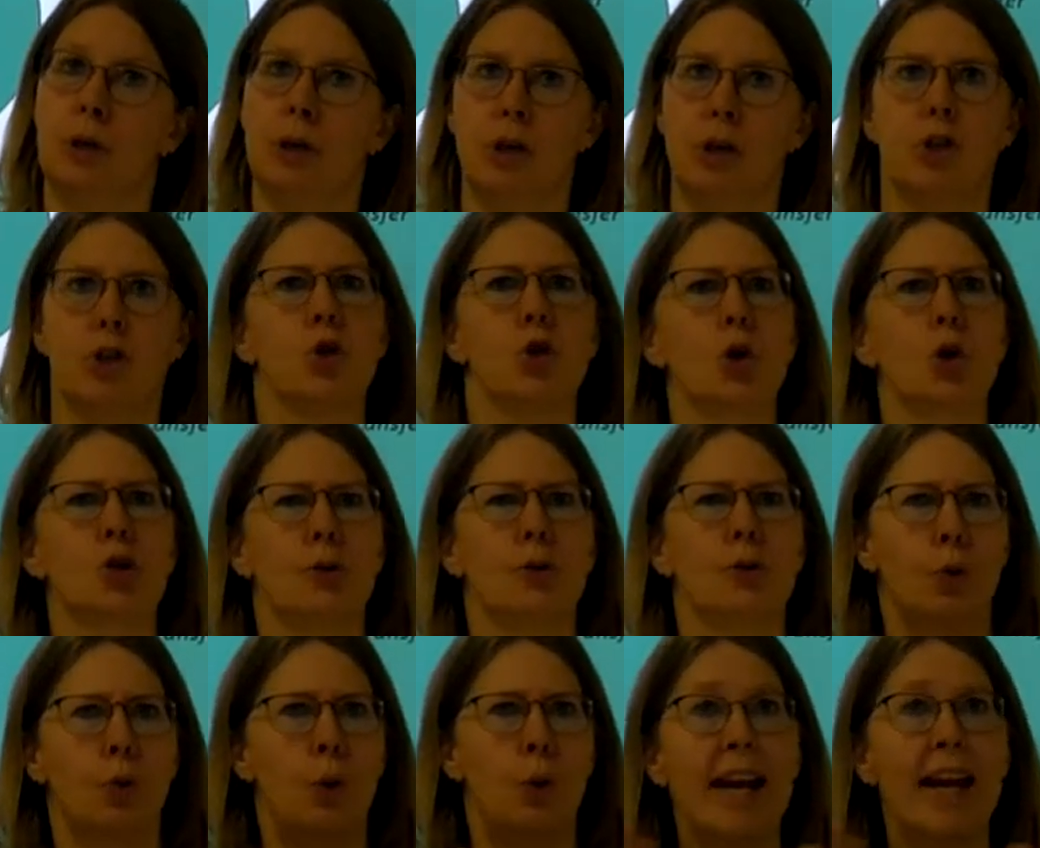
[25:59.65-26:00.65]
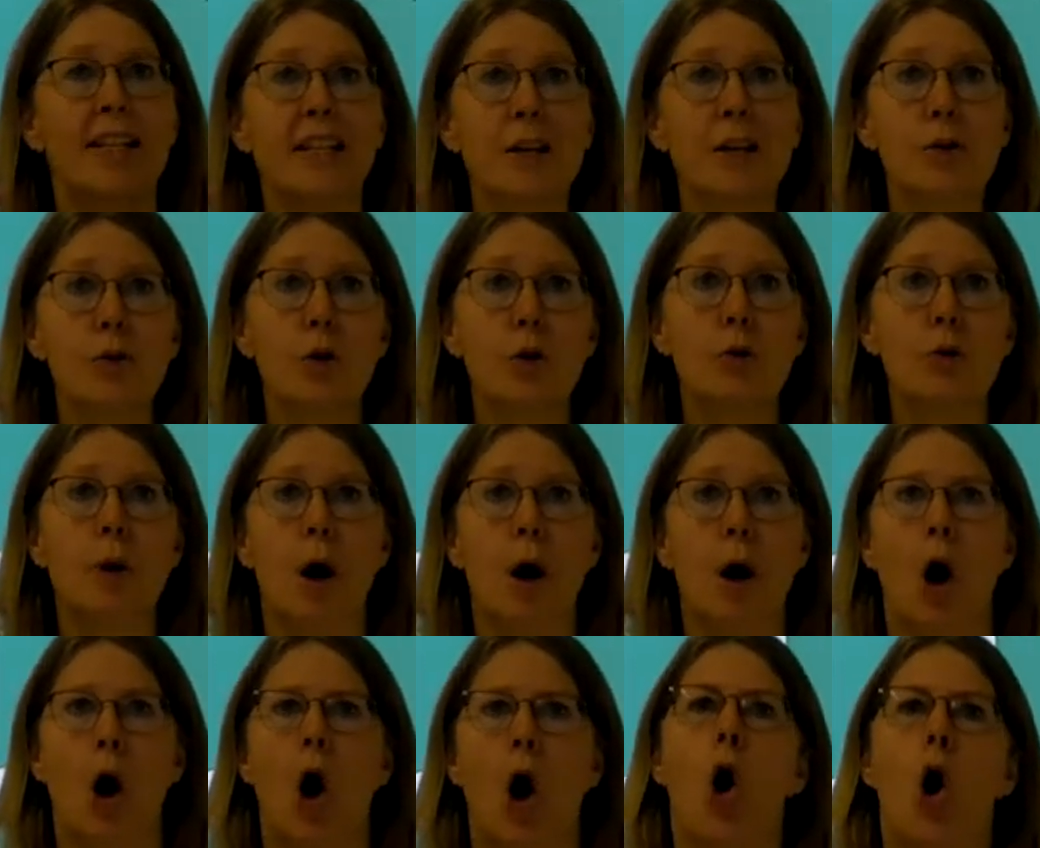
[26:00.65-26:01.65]
a sort of waiting room
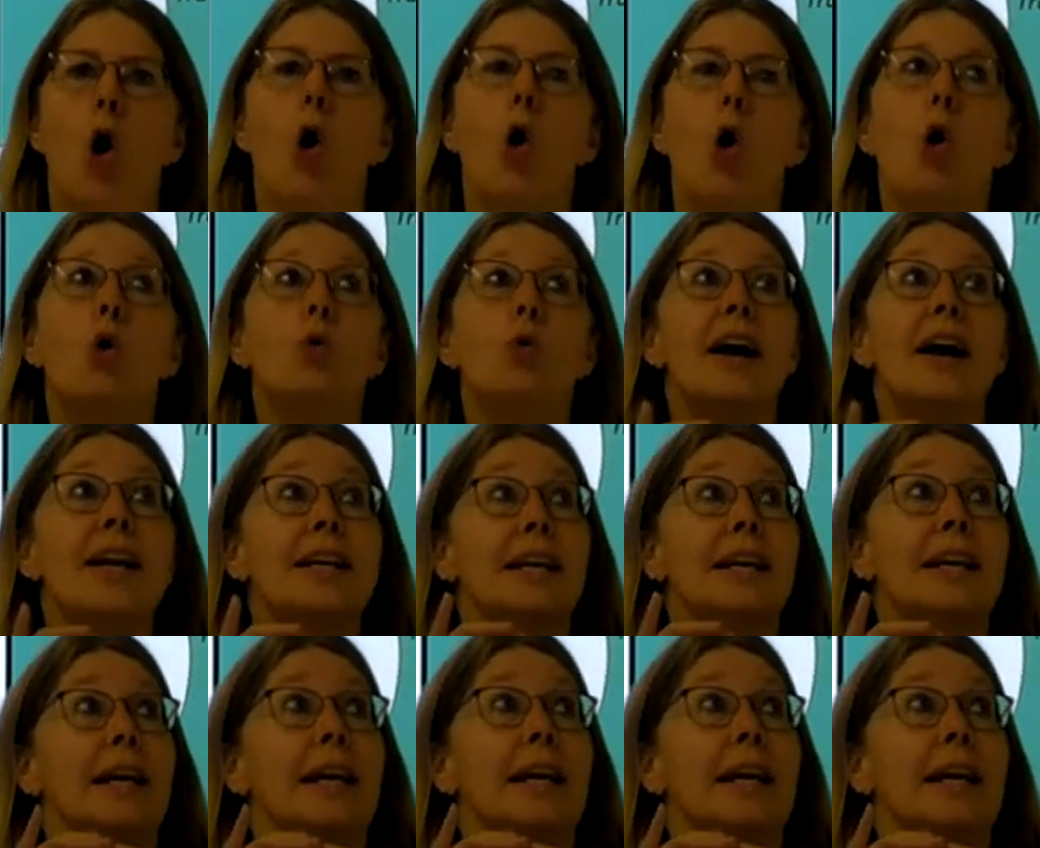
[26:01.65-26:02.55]
already